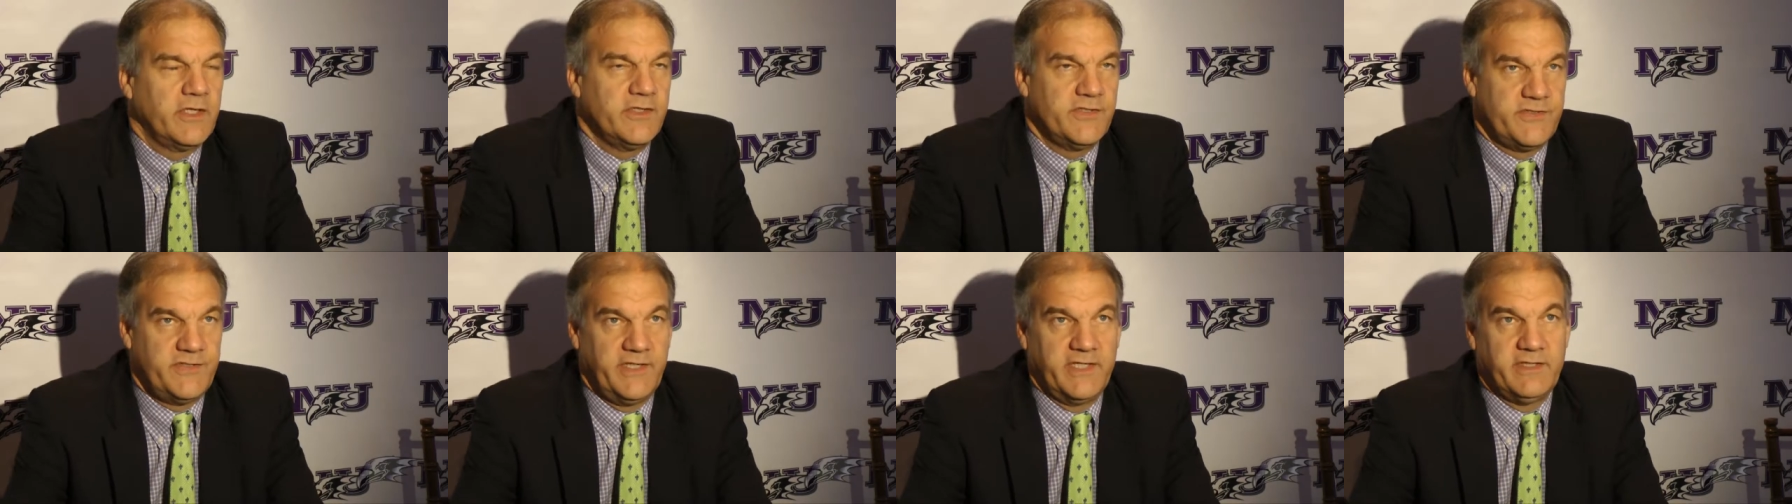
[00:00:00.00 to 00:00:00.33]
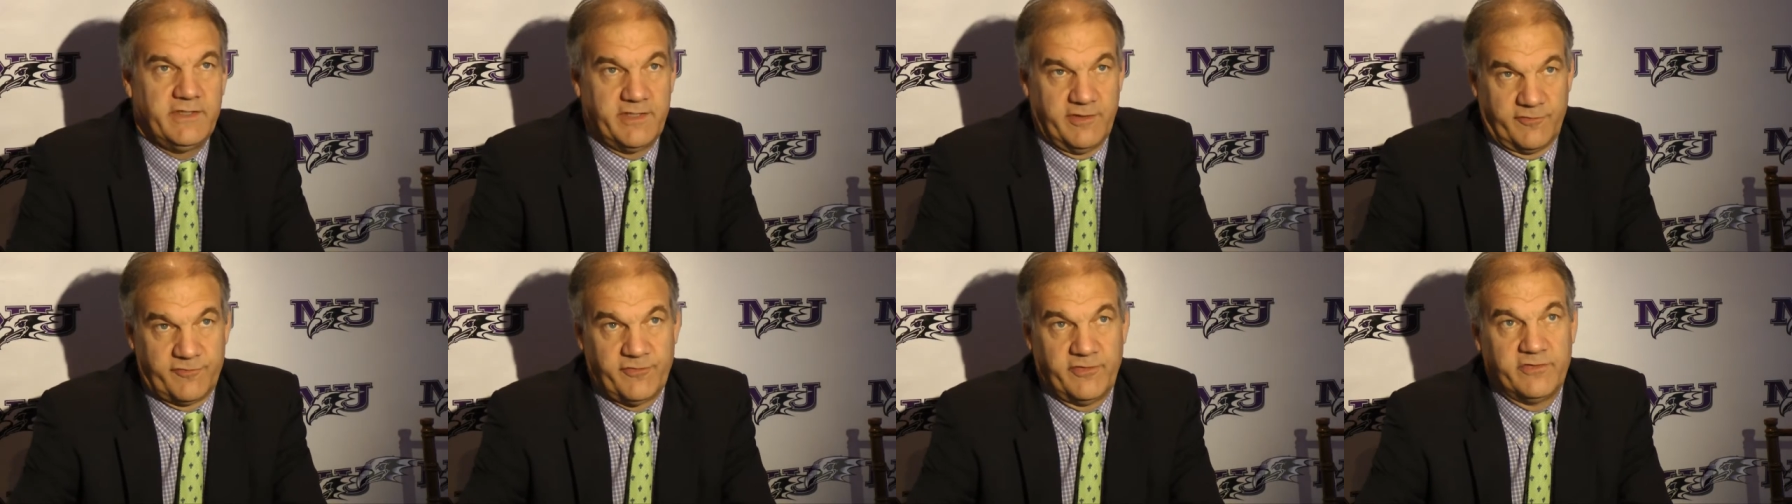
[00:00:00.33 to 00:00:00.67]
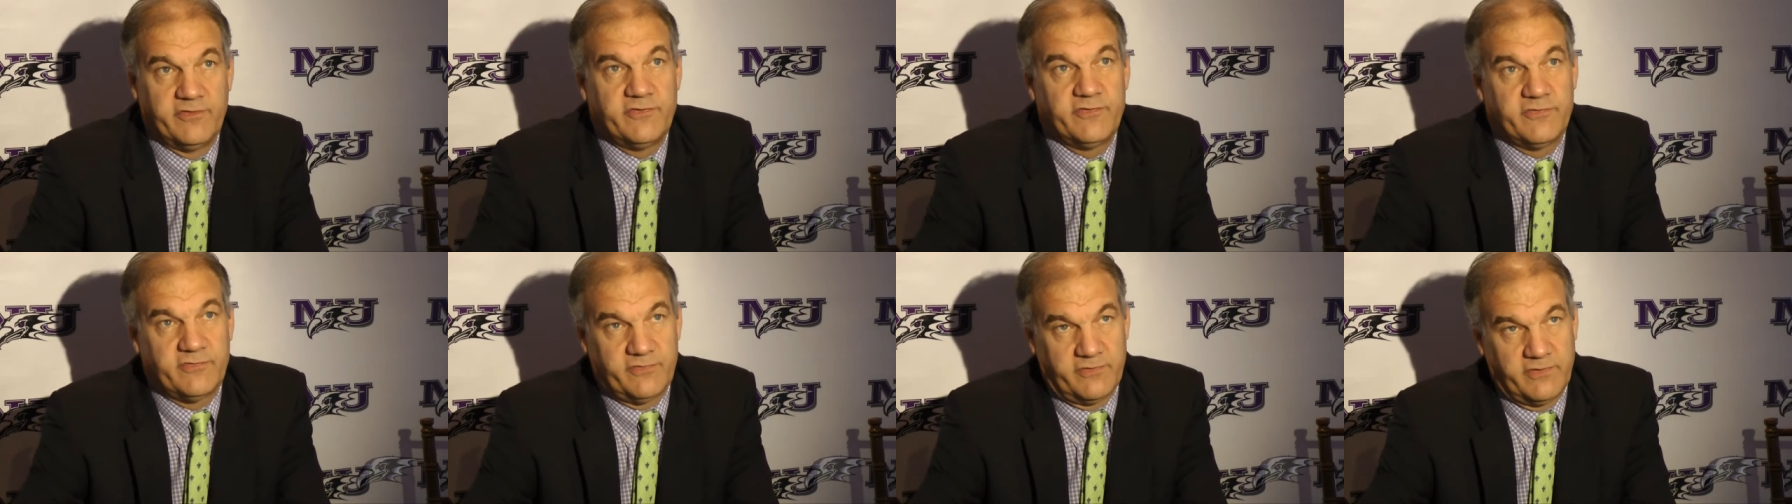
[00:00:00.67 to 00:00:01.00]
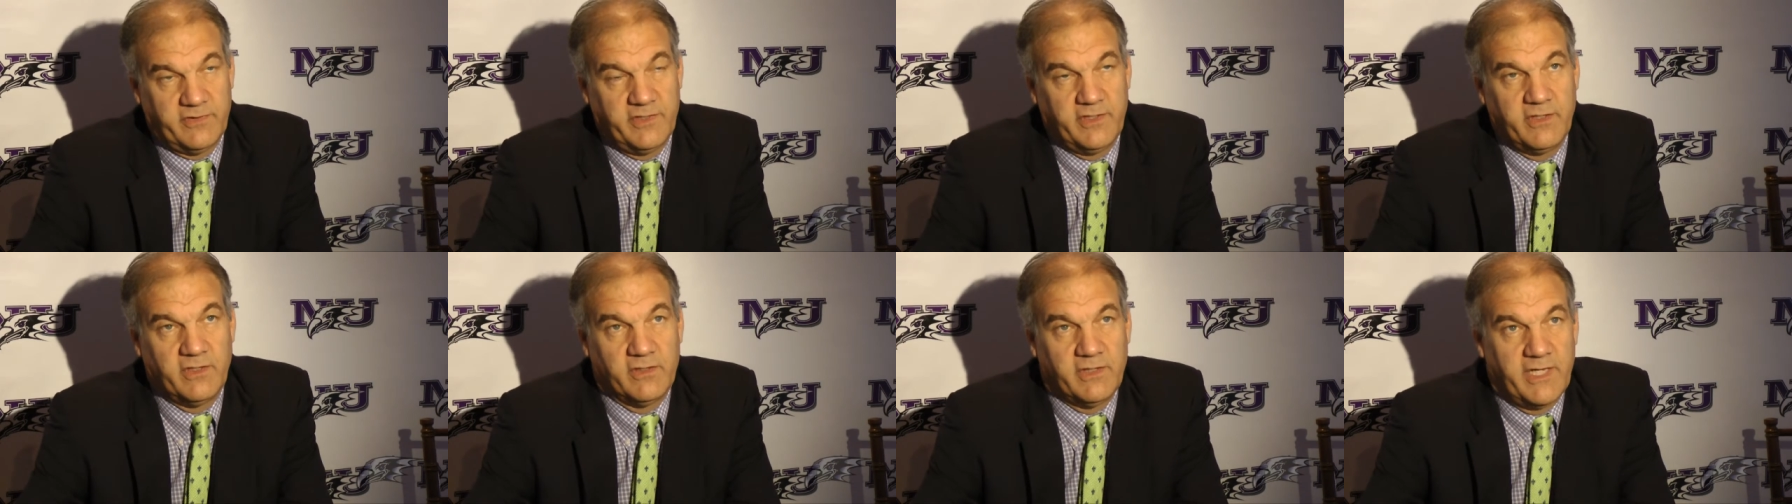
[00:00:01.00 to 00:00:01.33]
can see a
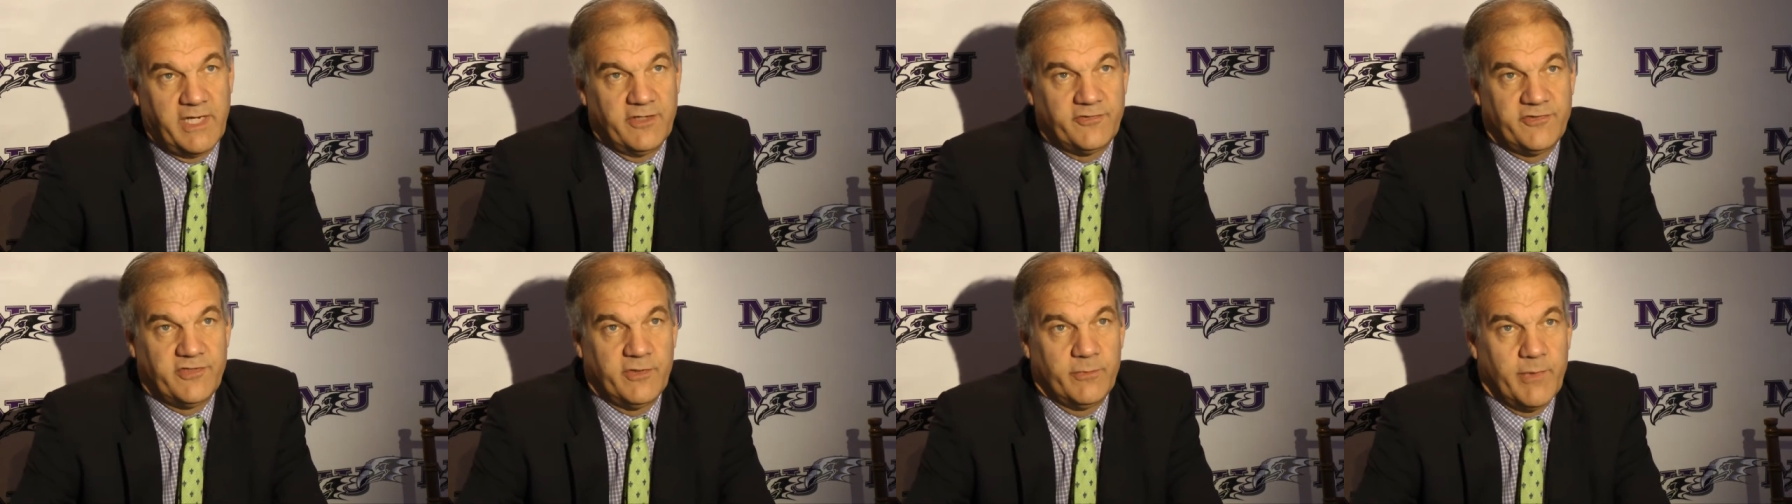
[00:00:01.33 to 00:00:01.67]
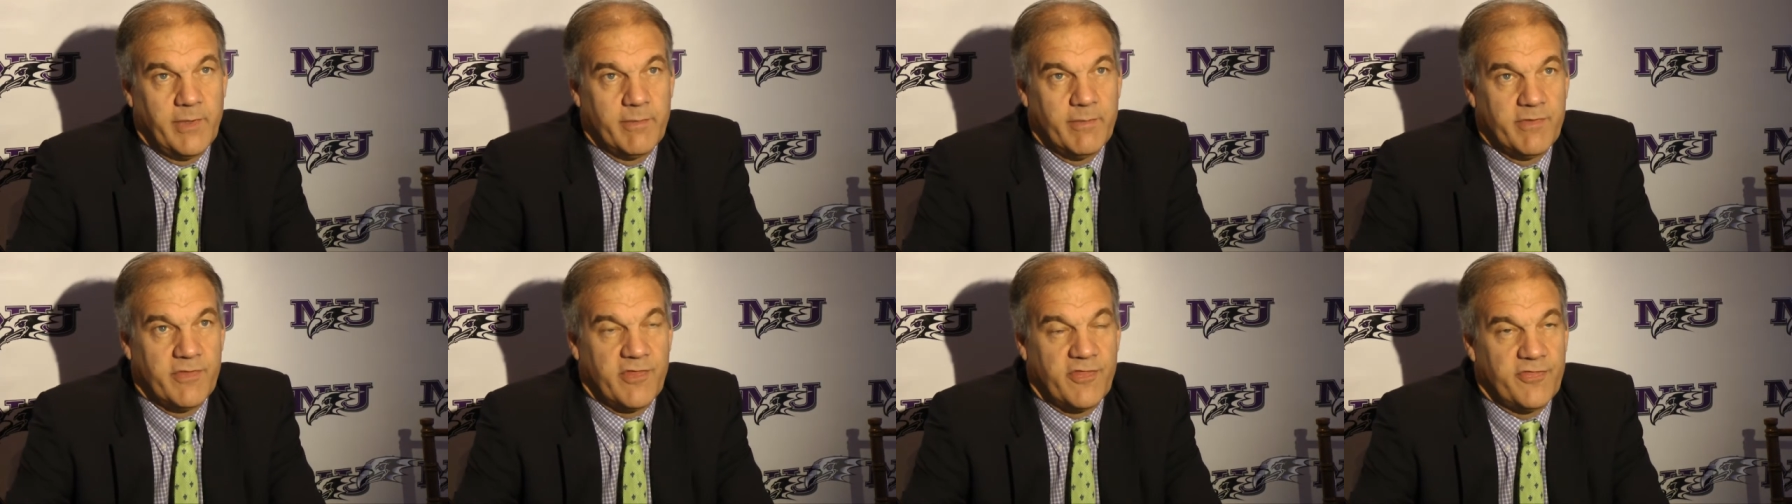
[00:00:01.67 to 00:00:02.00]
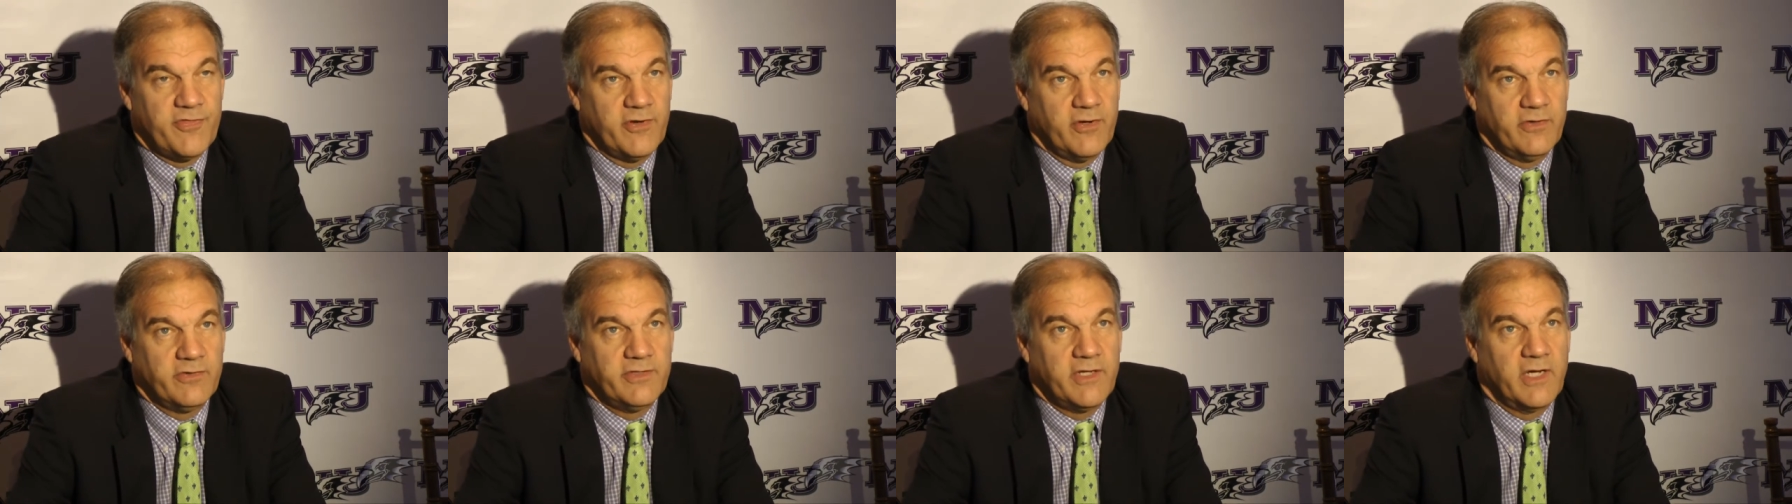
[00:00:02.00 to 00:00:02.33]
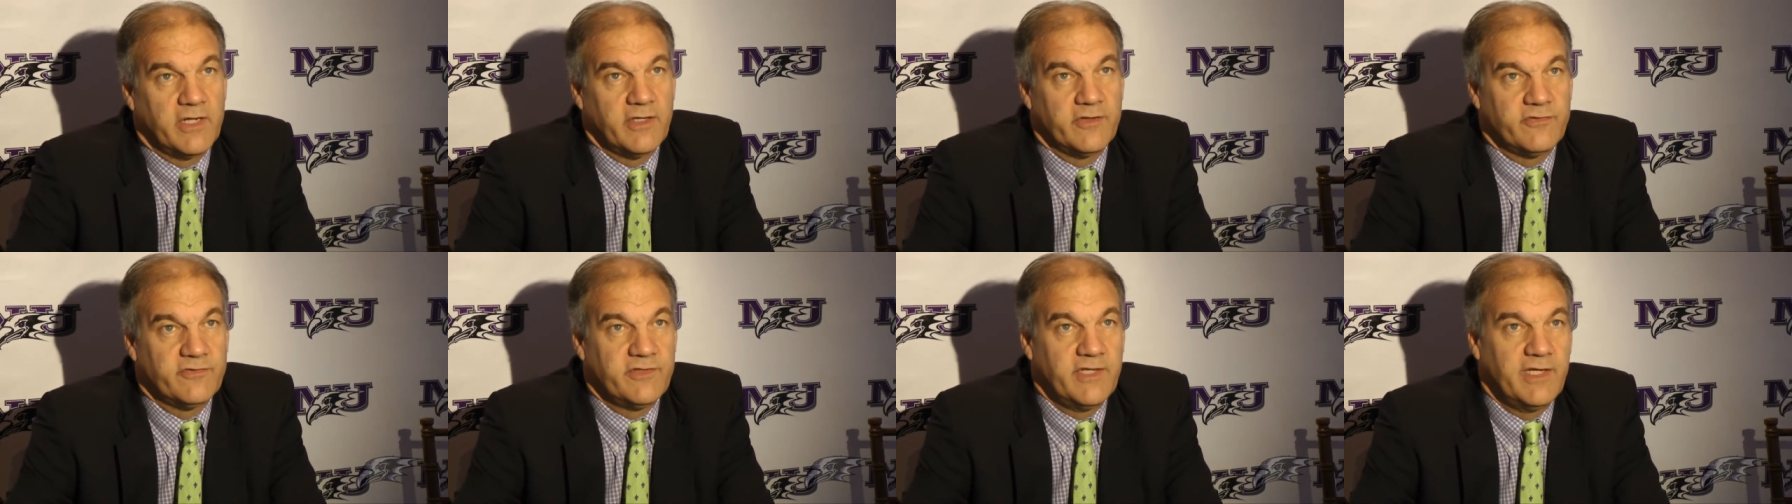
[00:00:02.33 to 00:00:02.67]
difference. You know, last year we were the third
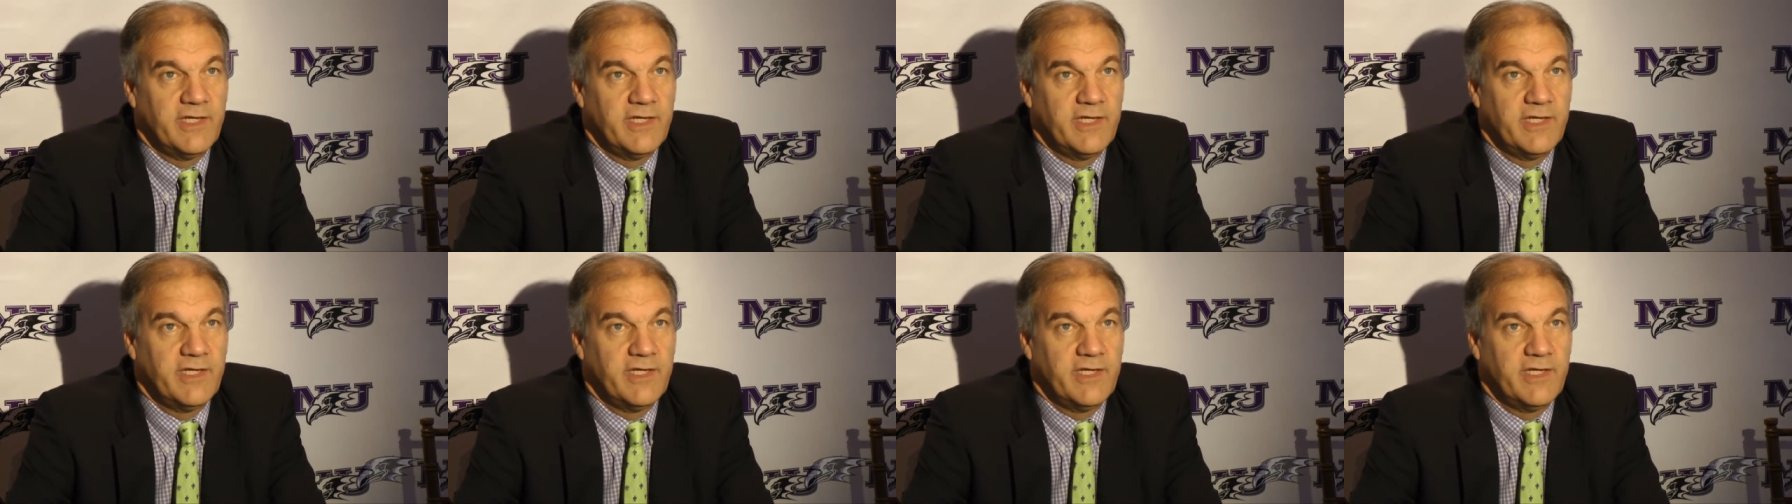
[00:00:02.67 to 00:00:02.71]
youngest